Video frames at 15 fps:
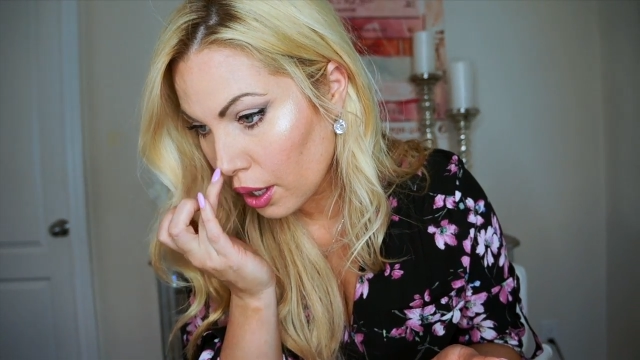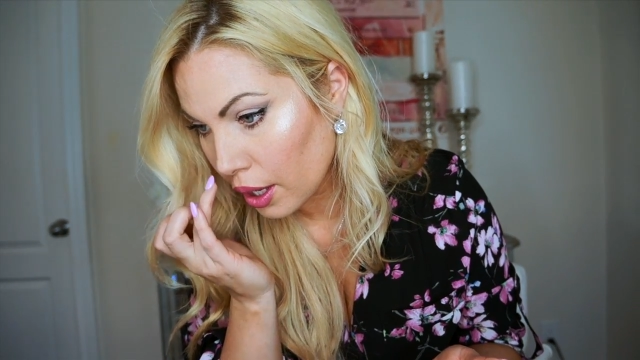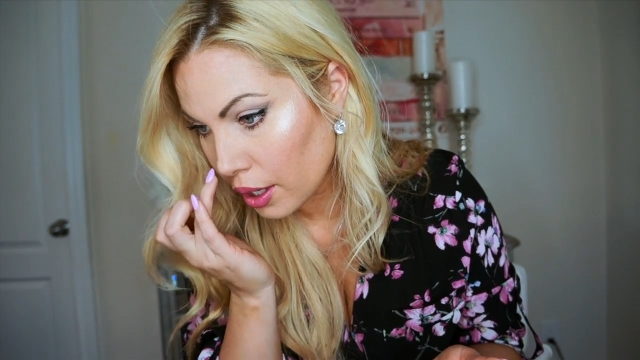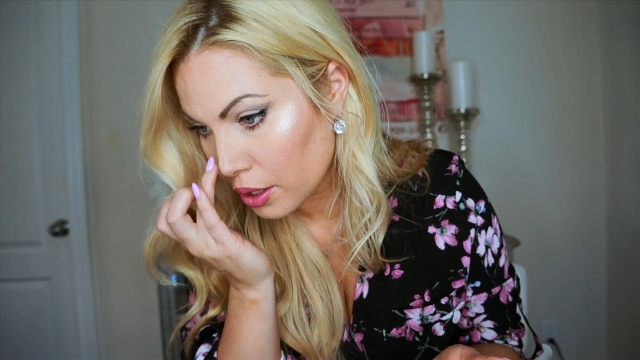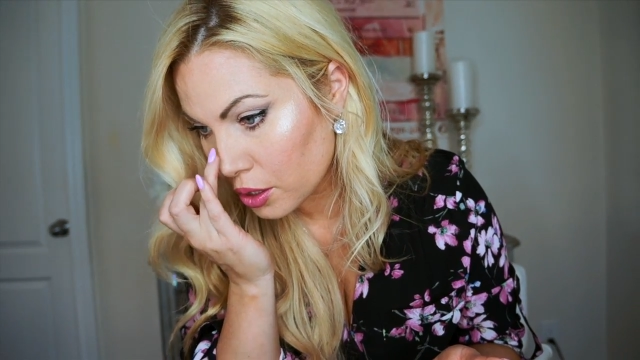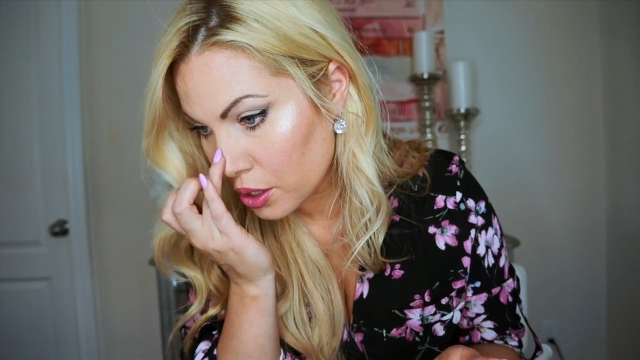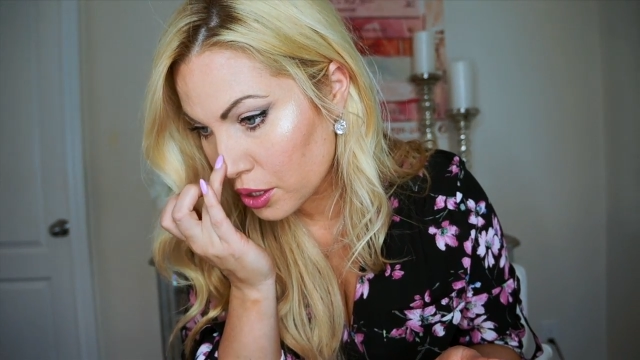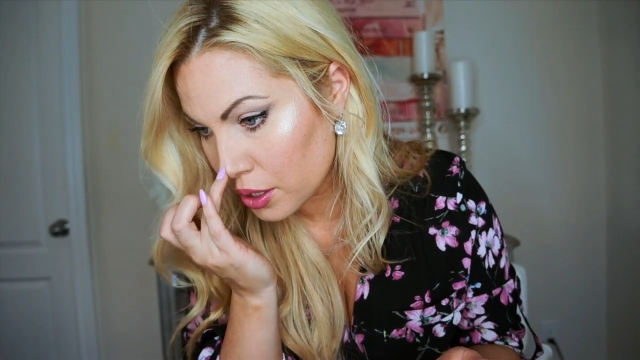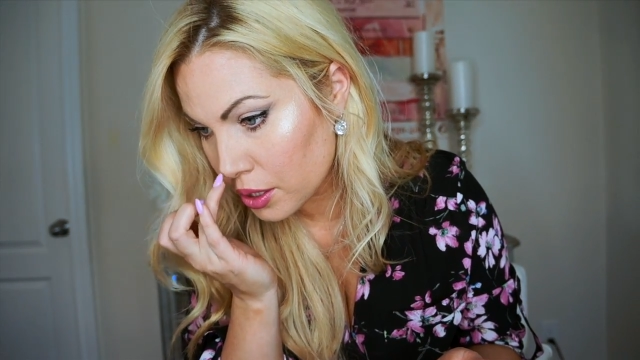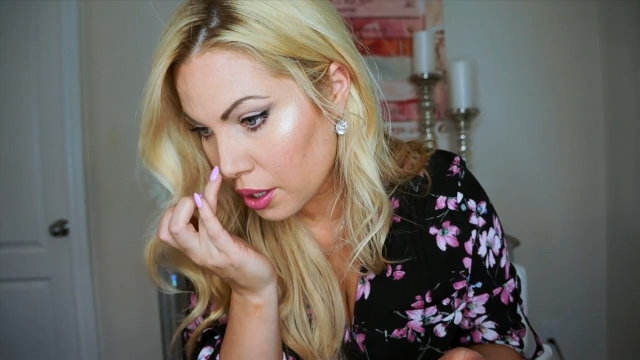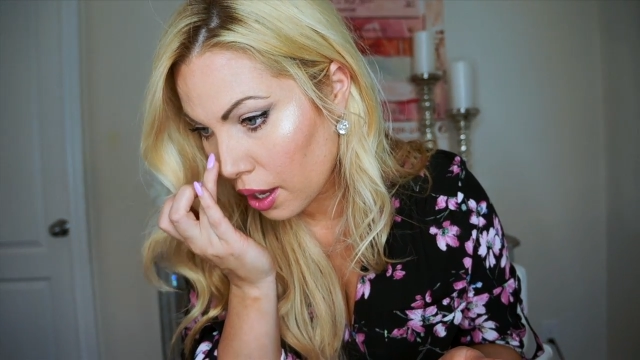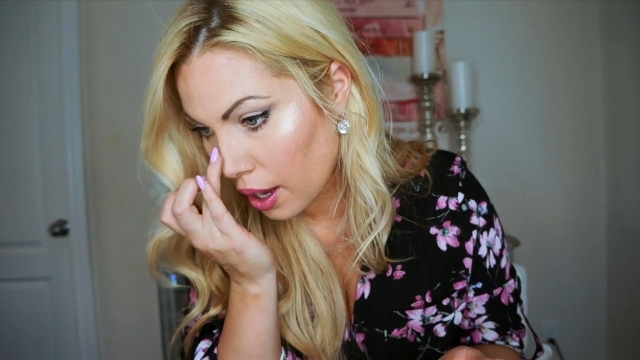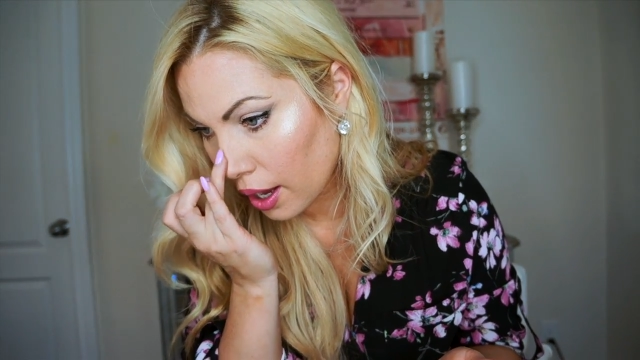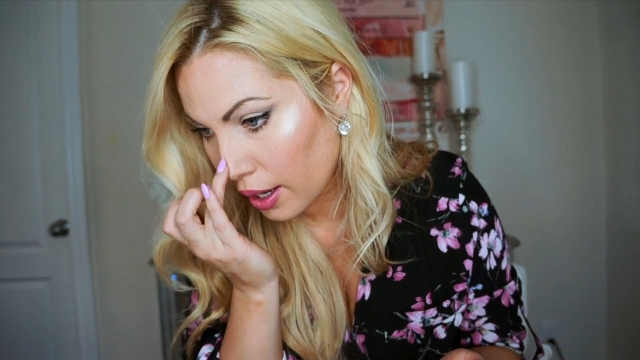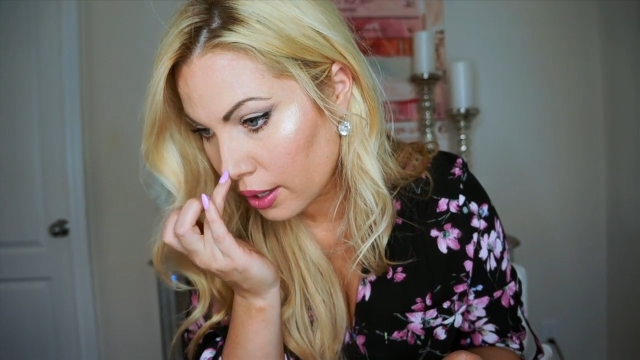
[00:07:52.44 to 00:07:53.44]
and just
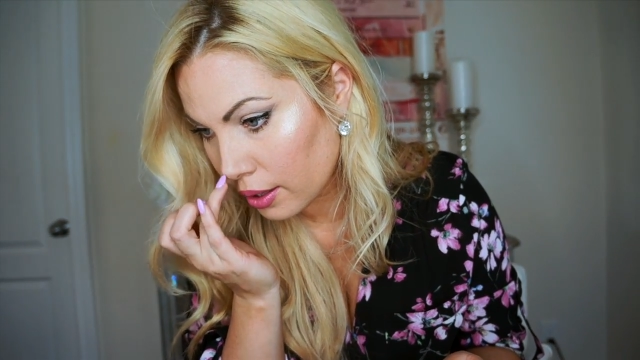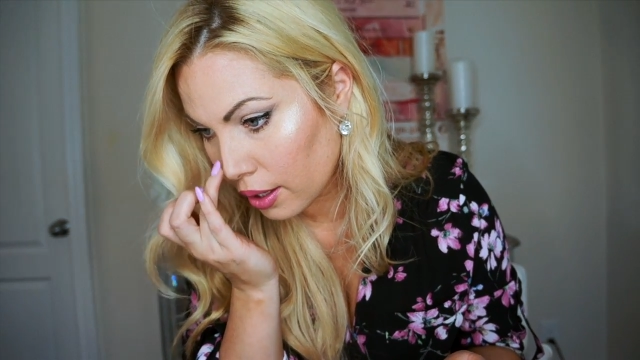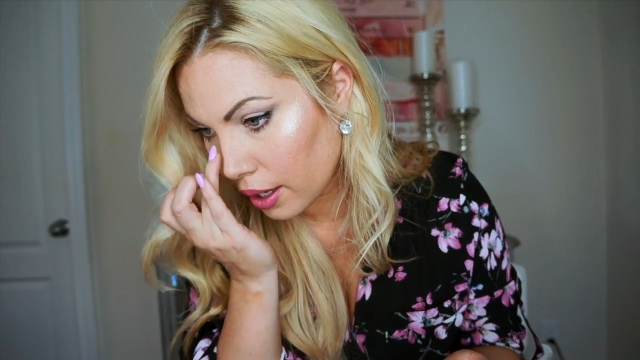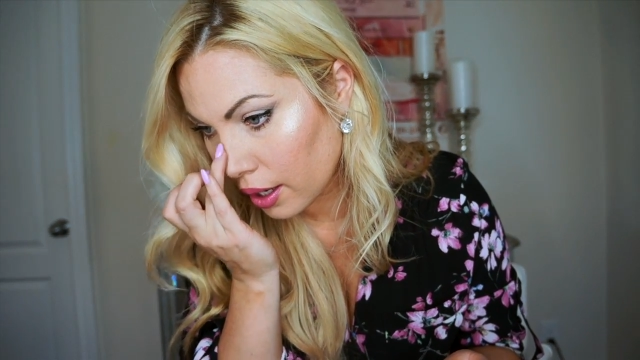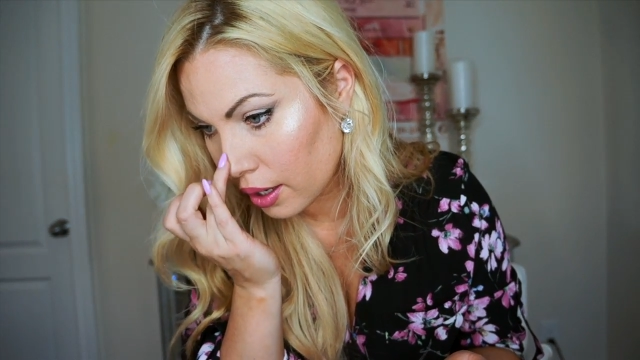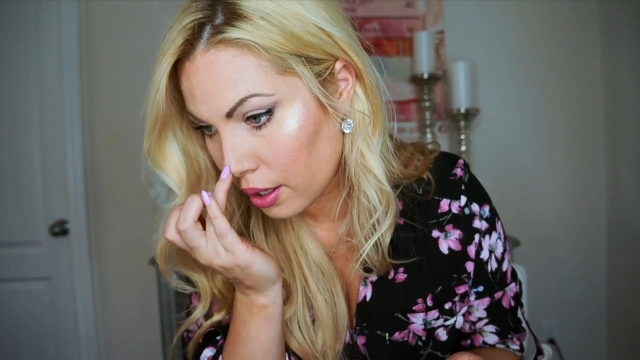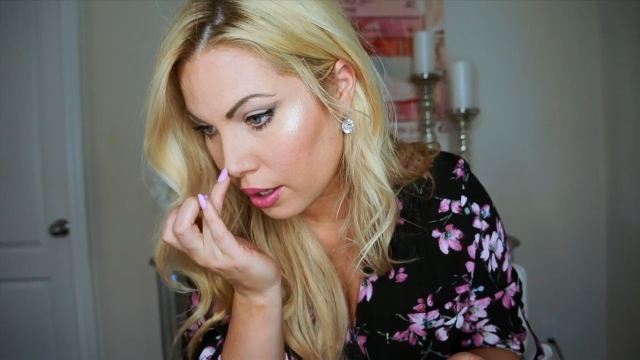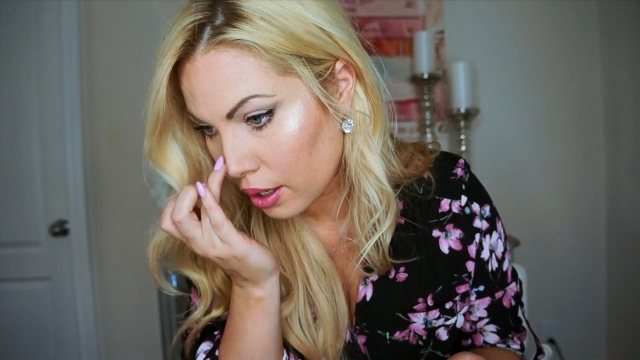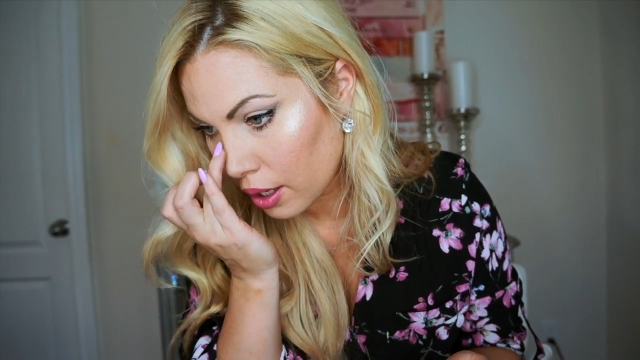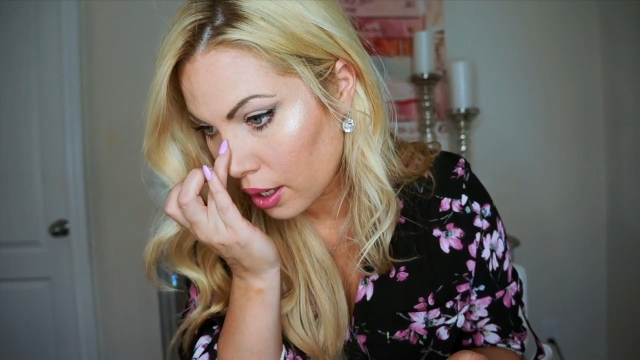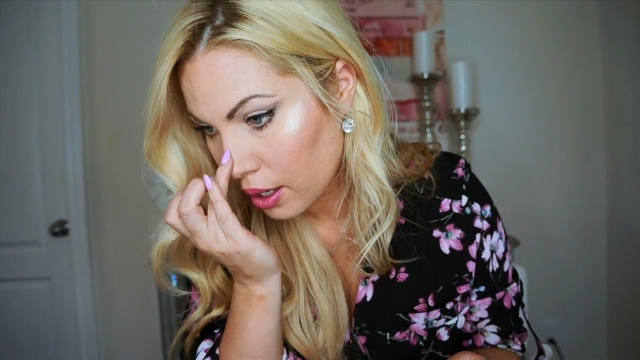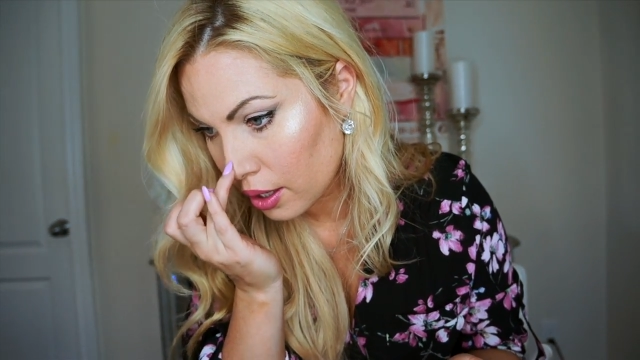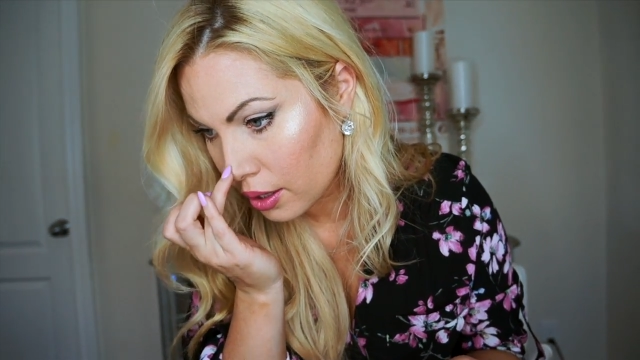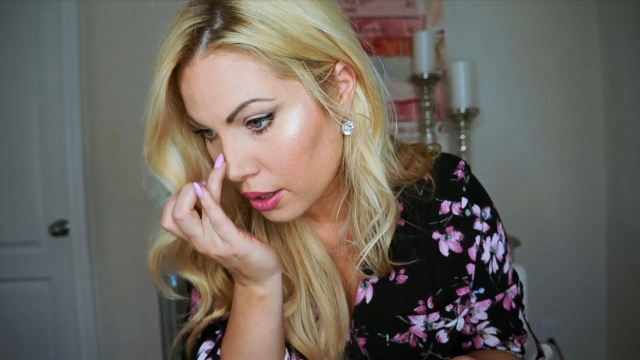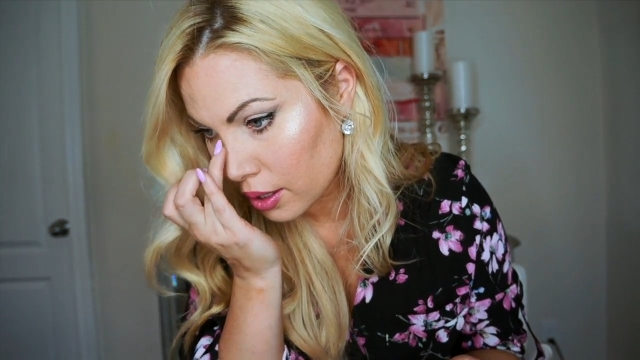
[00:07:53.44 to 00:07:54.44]
highlight
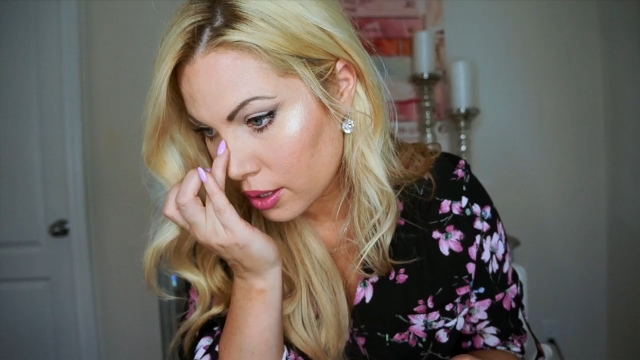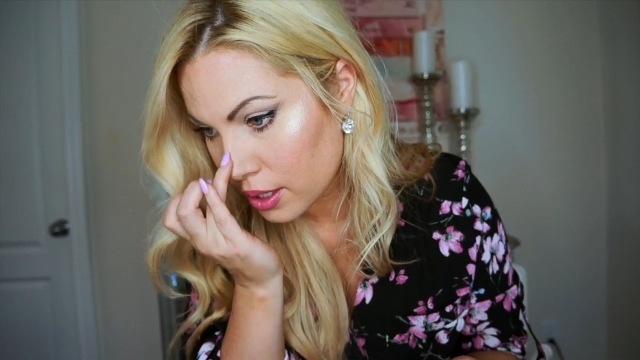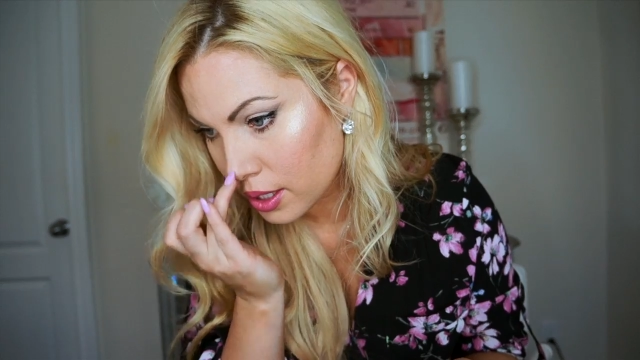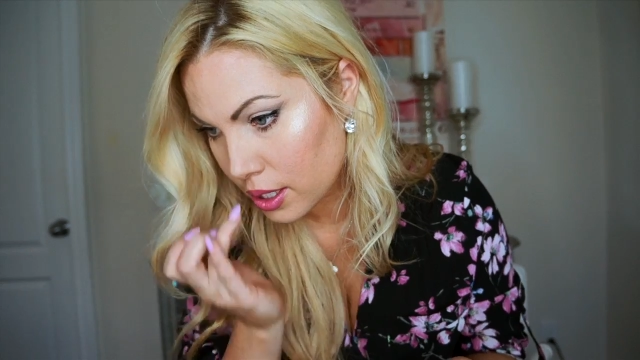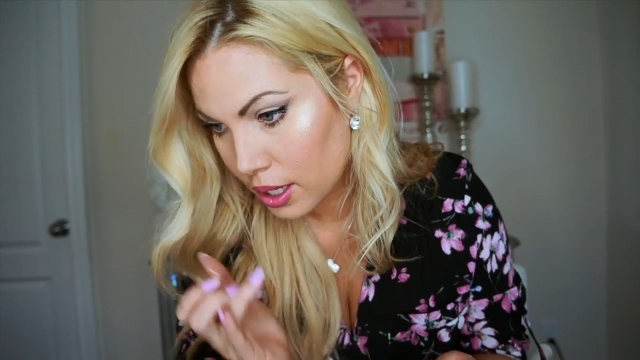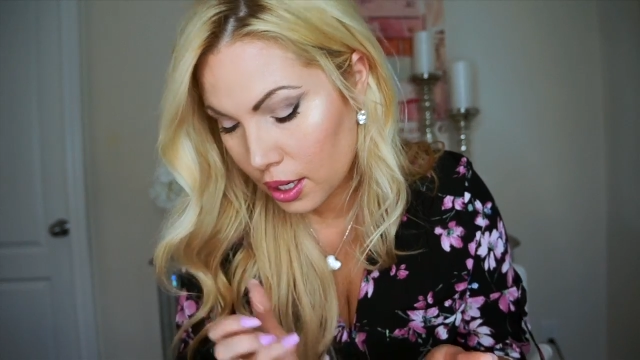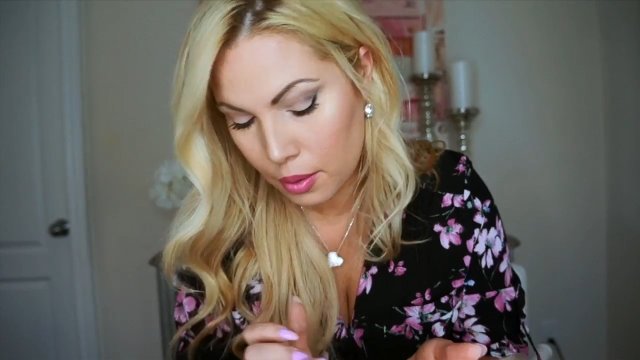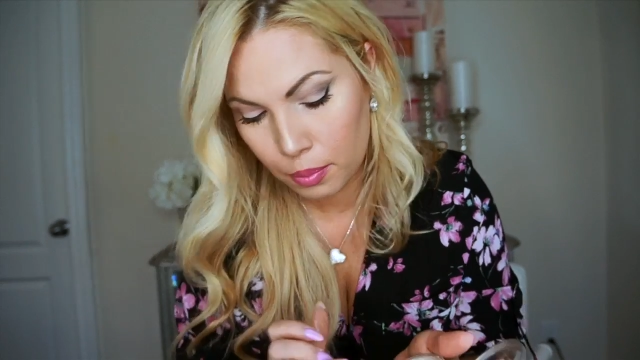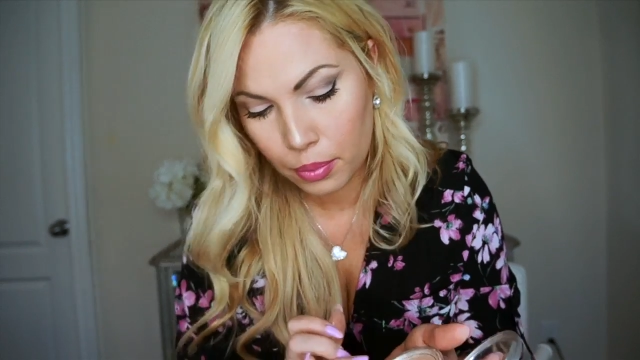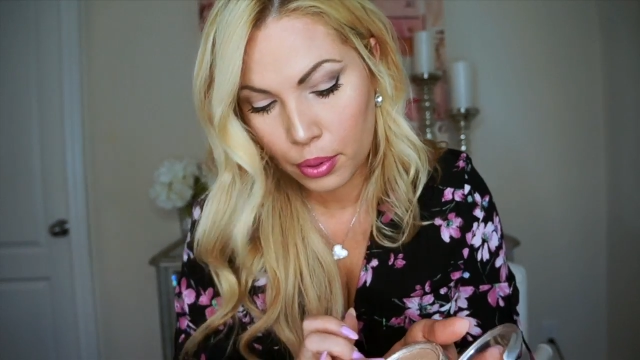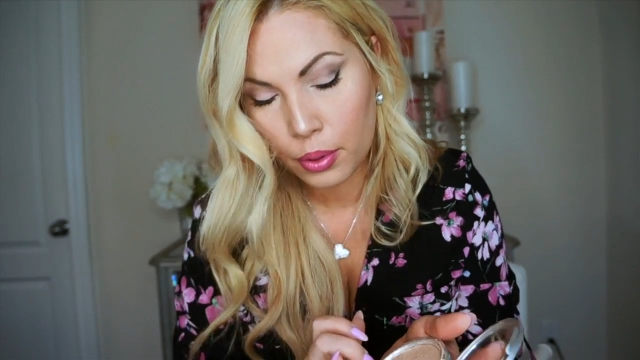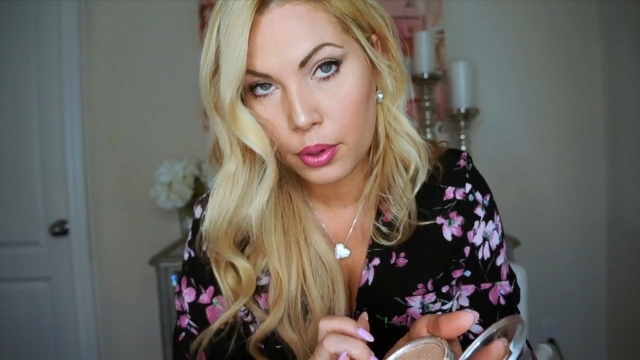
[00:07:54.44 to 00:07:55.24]
the tip,